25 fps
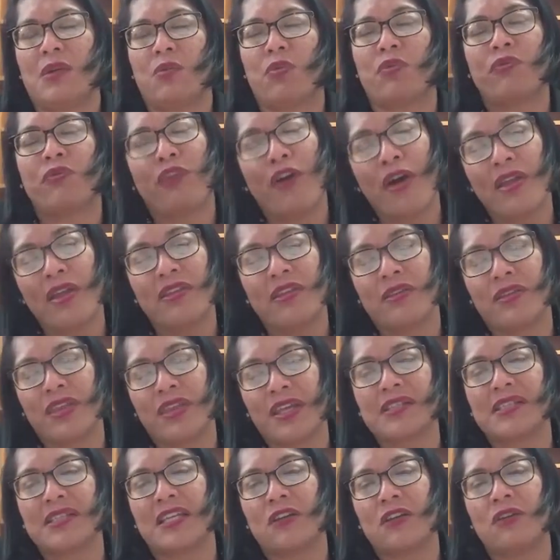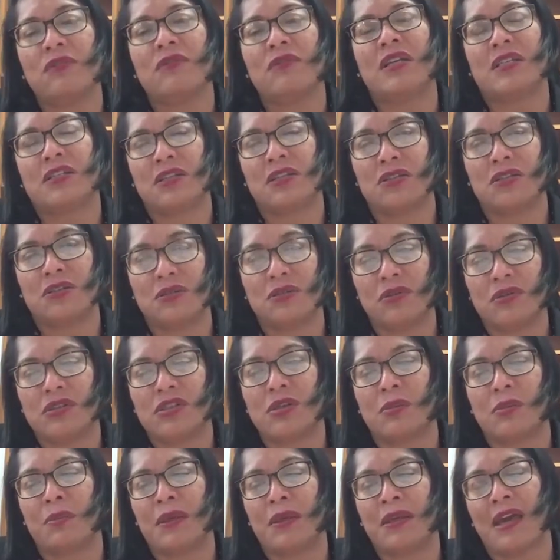find the things that you need to do
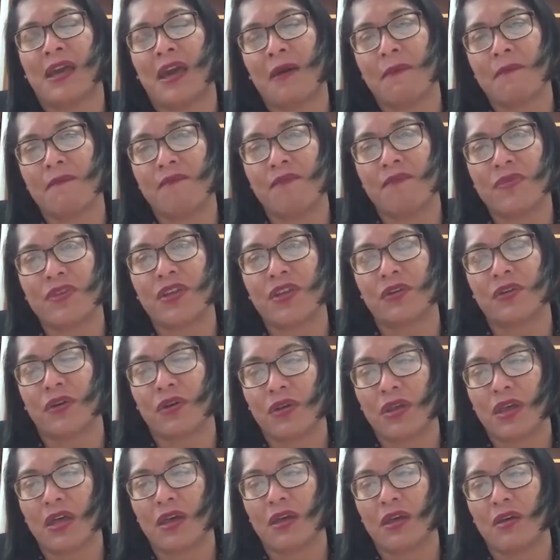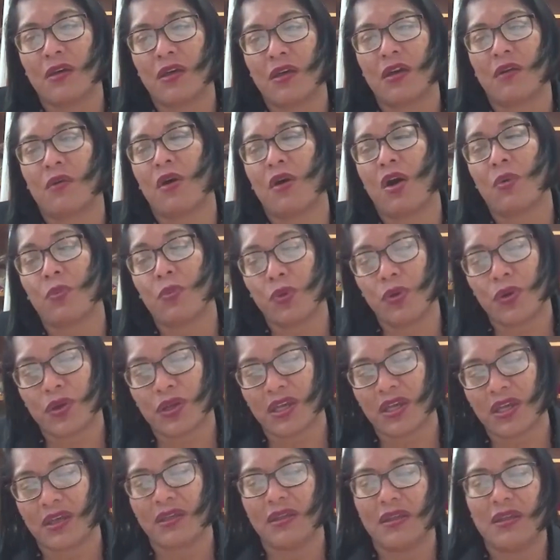to become, a
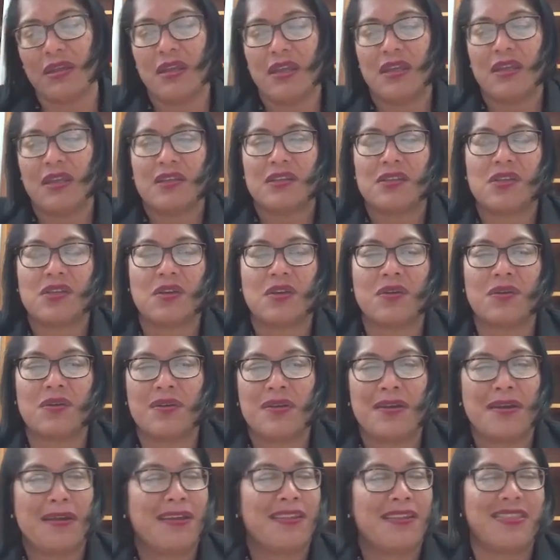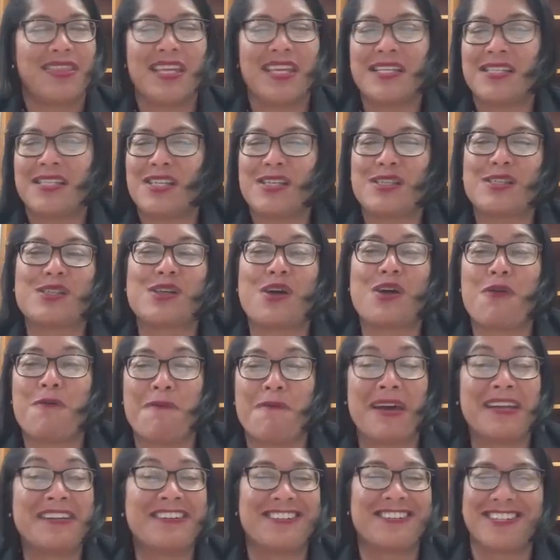worker. So there's just so
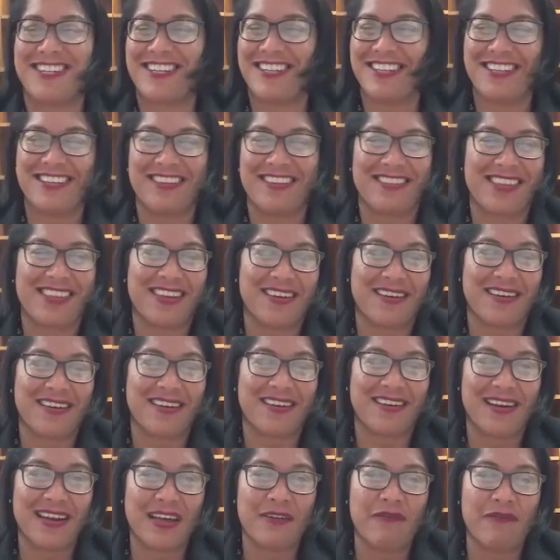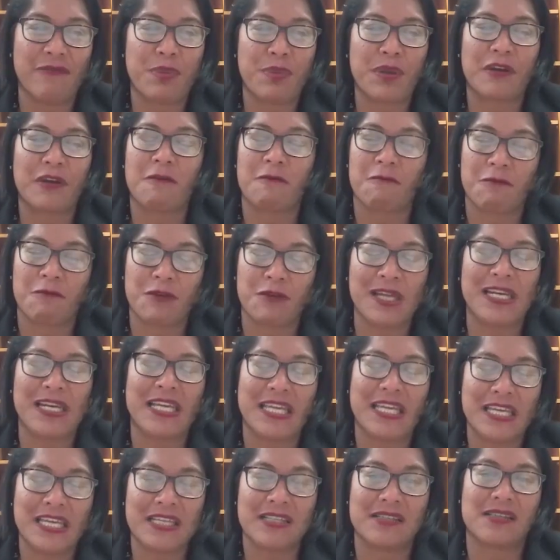much in it that I love, but it
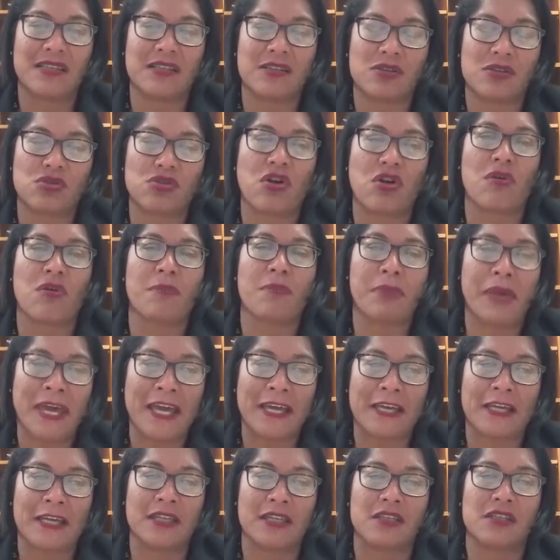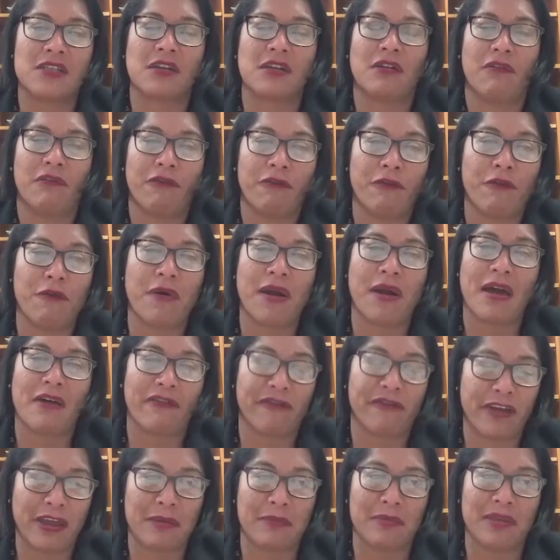really is a strong package for our
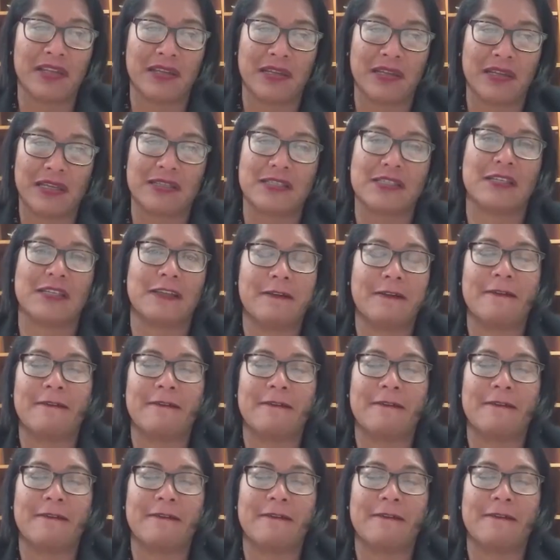families.